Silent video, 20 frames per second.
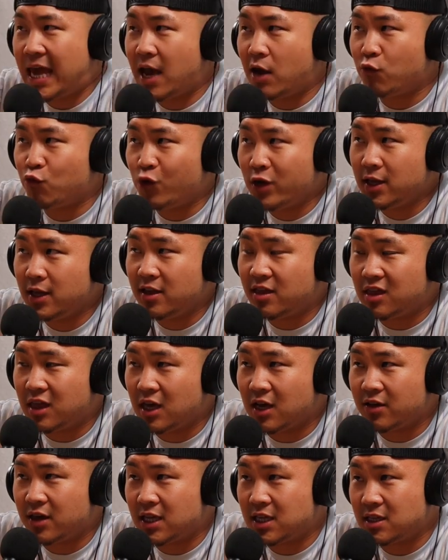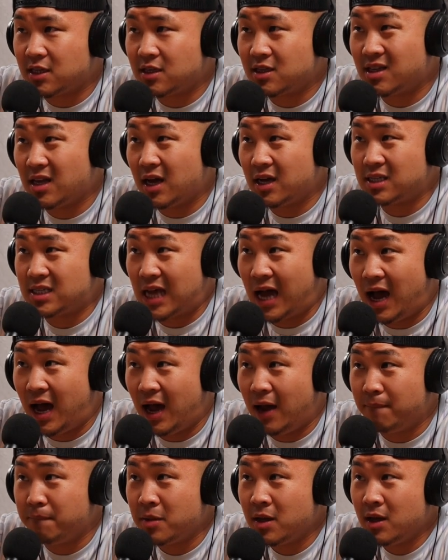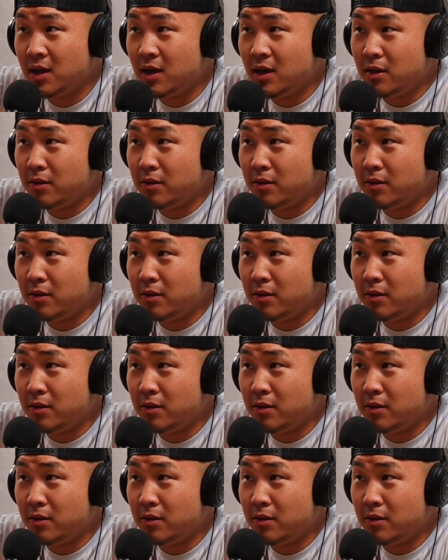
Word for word: can't really think of a time